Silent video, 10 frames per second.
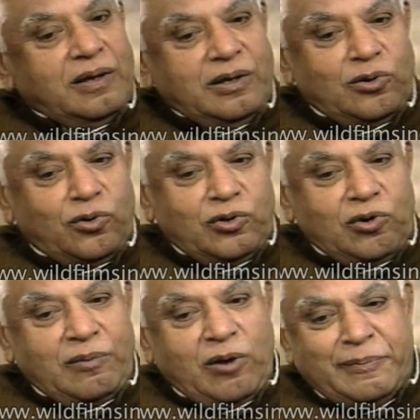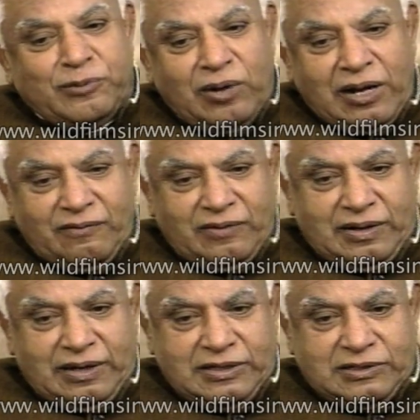You know, you have a
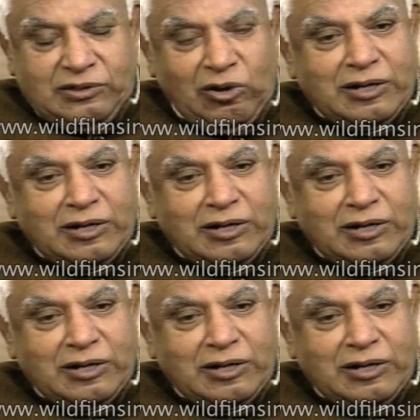place